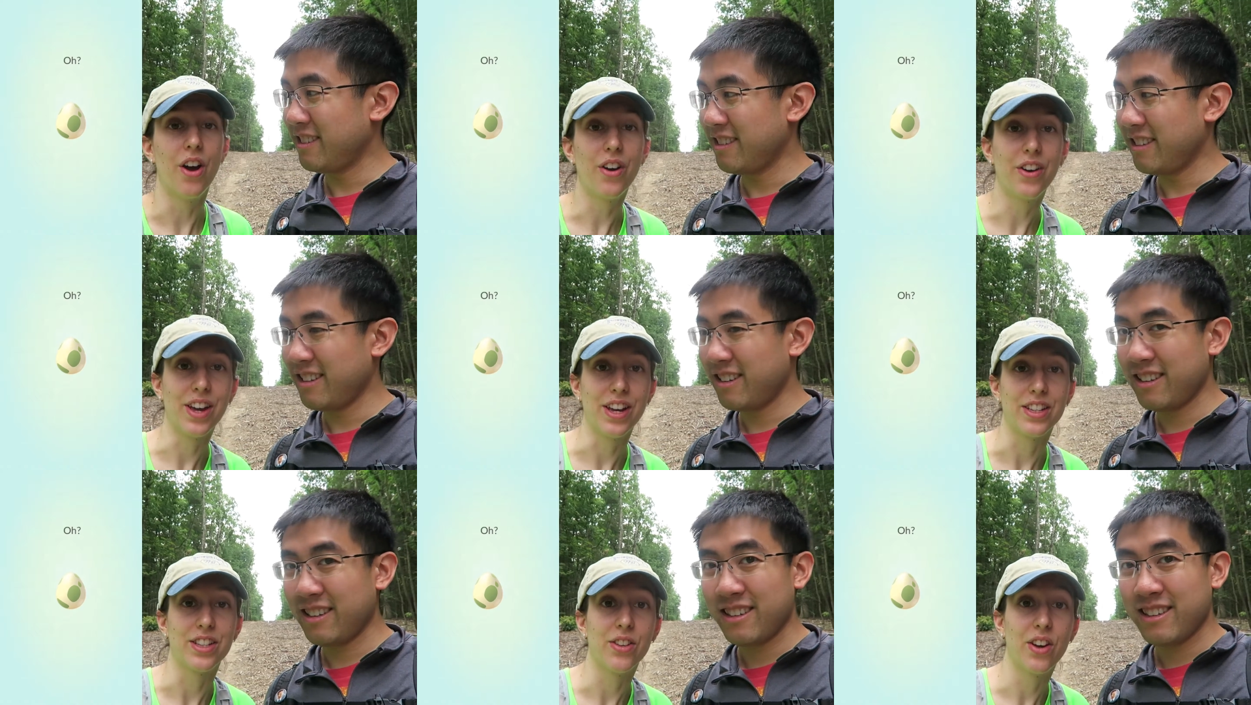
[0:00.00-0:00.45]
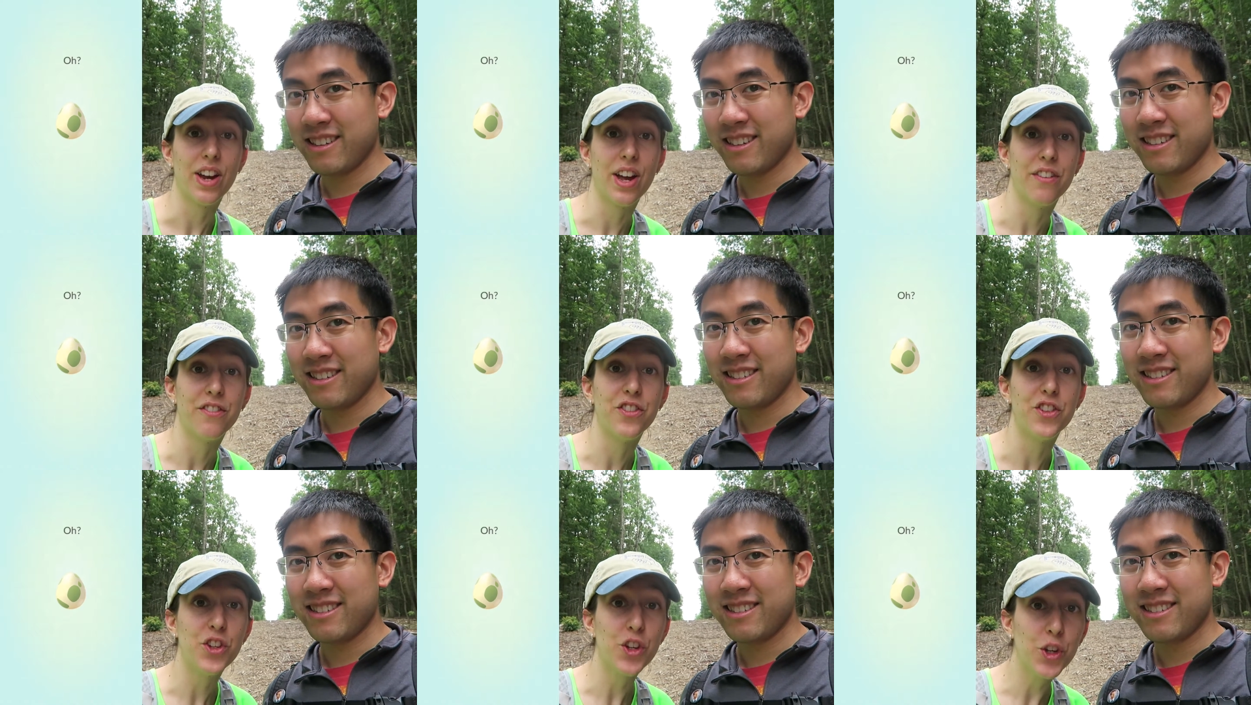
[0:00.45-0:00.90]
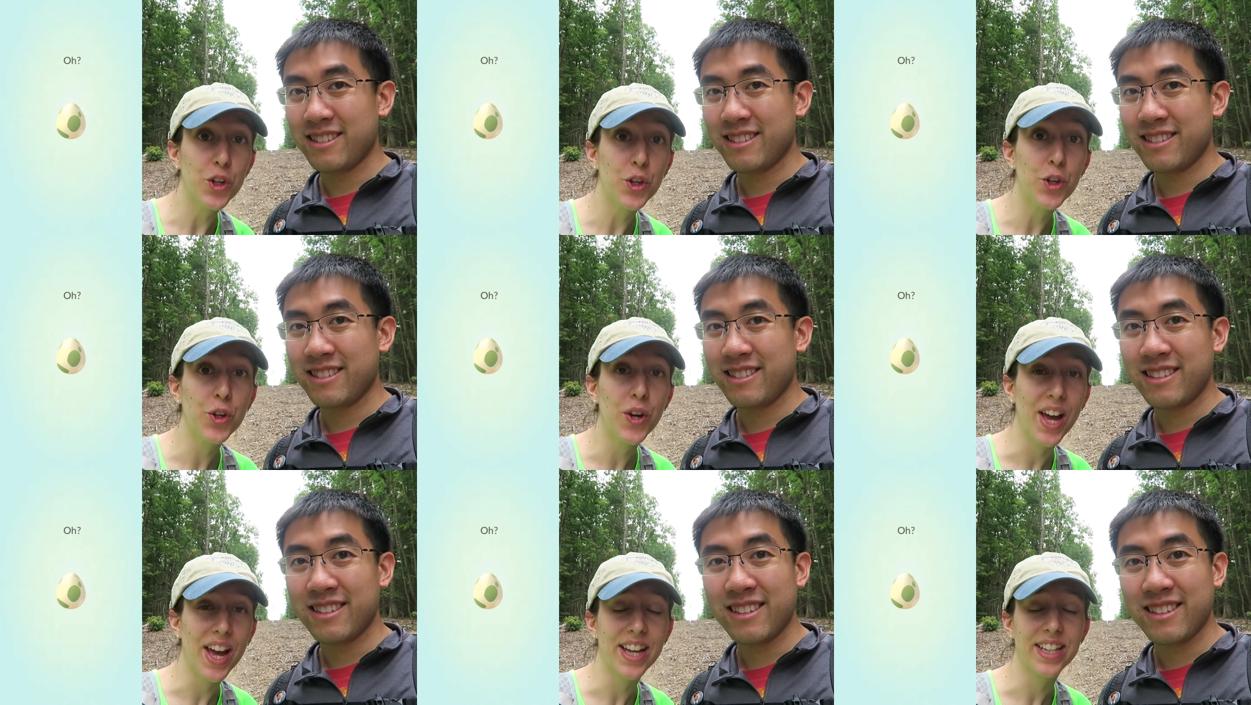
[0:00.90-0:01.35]
Speaker 1: Okay, so I have
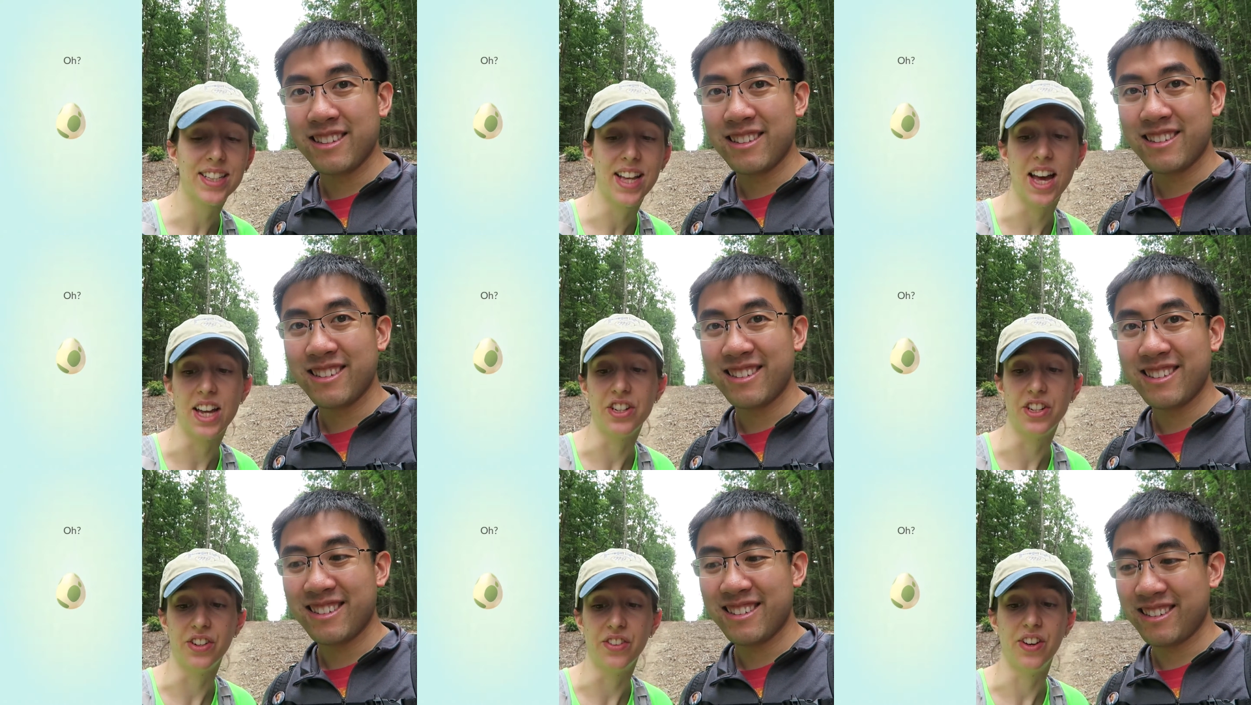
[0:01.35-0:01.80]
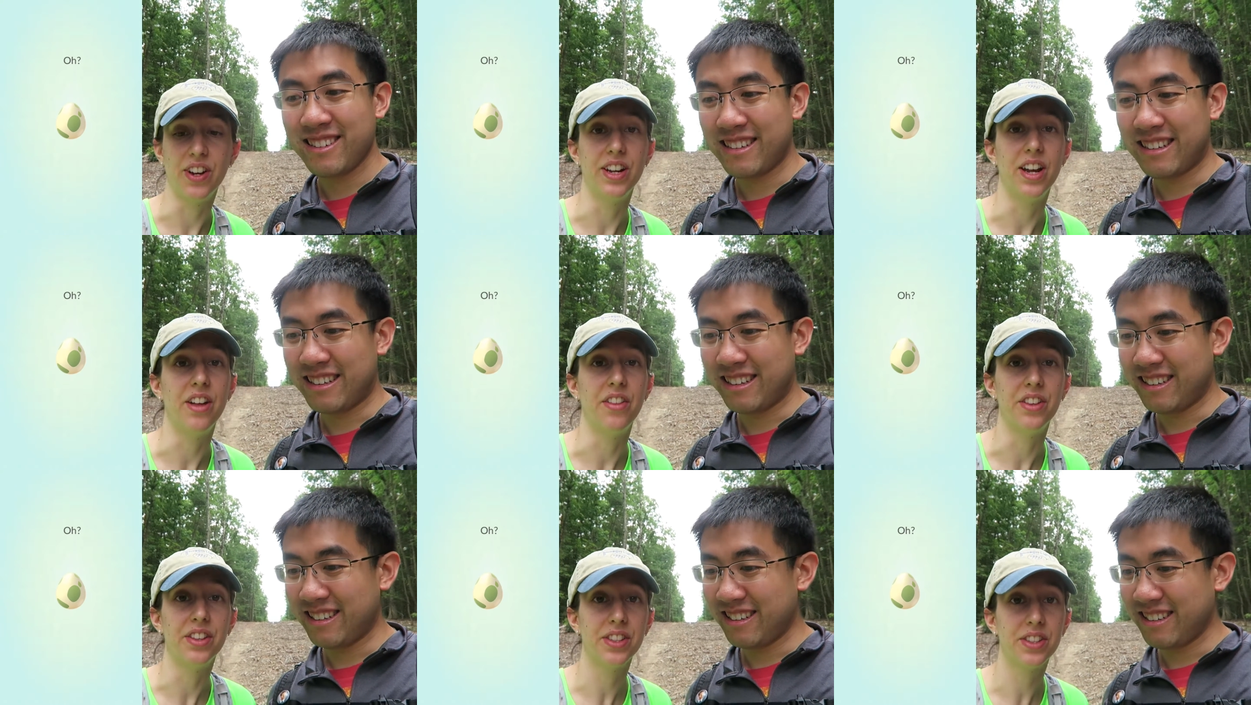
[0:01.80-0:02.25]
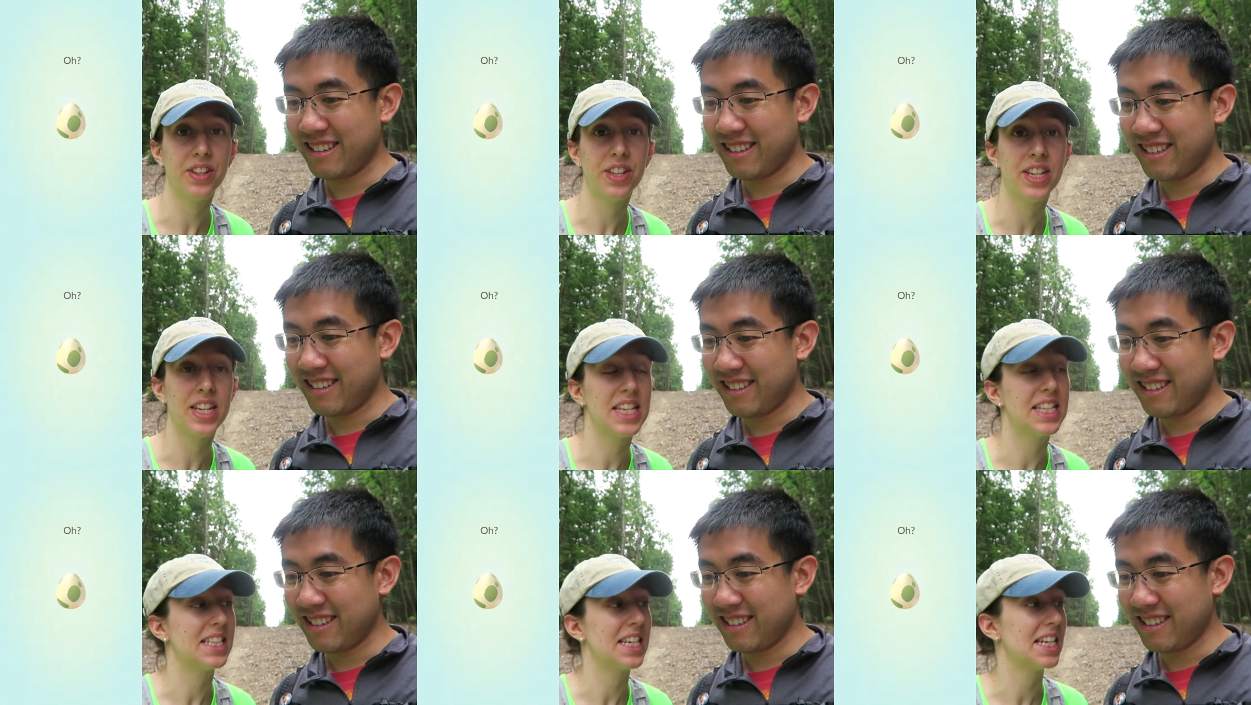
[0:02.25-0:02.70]
two eggs hatching right now. This one
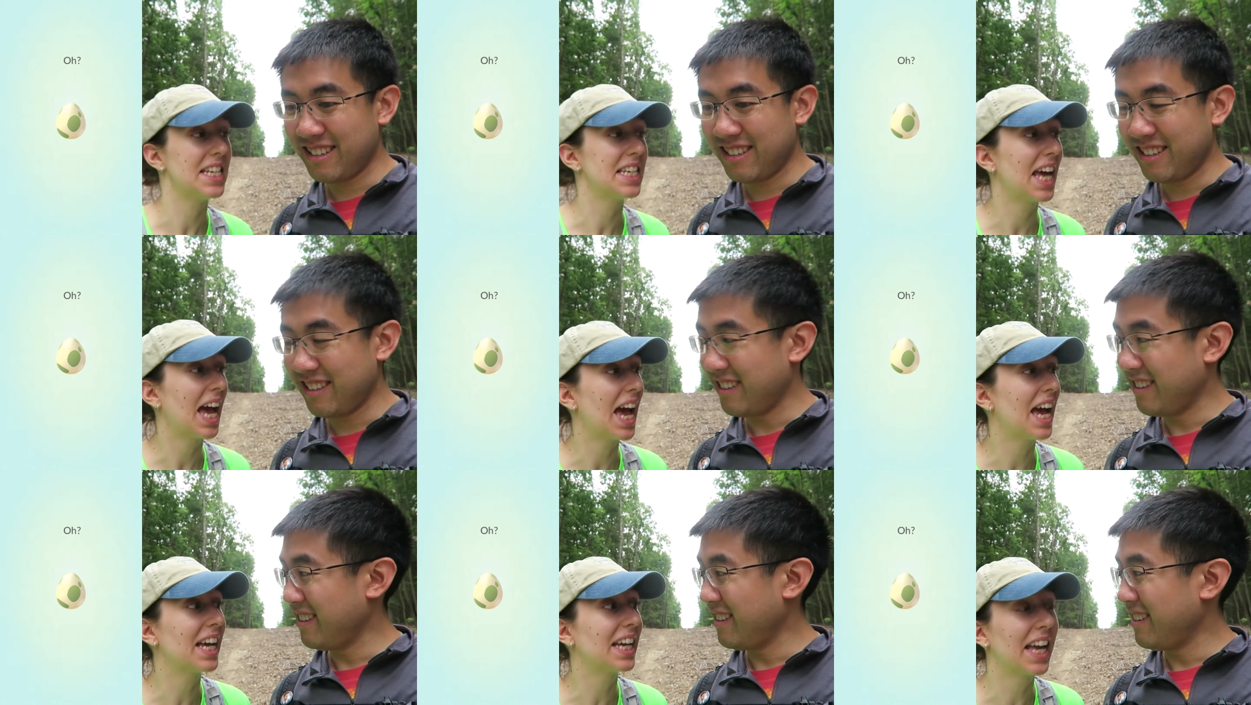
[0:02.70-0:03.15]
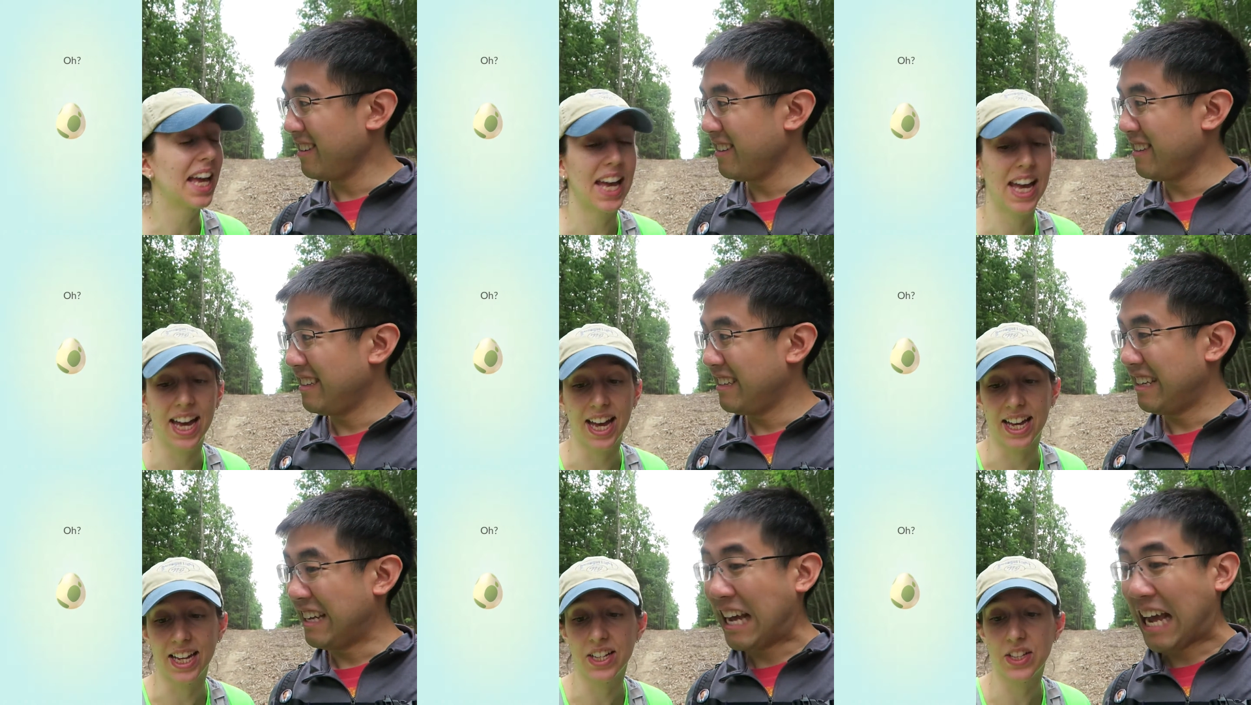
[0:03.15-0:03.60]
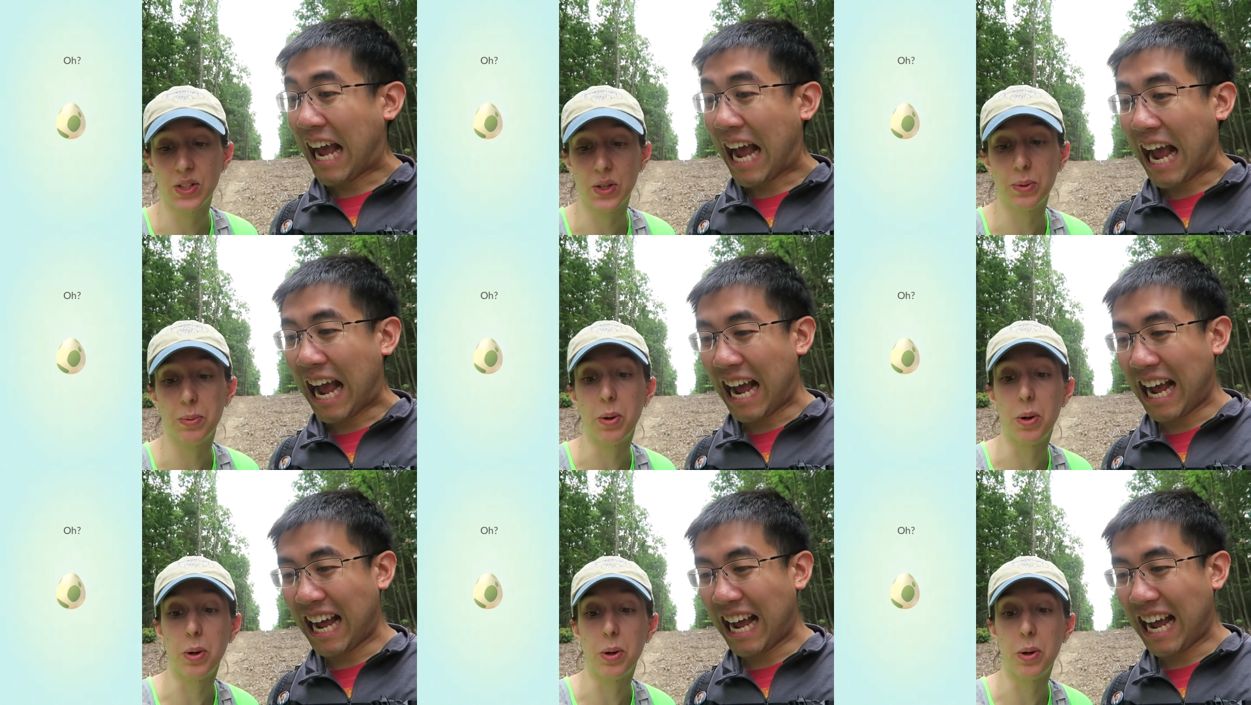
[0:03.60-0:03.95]
is a ten K egg, so I'm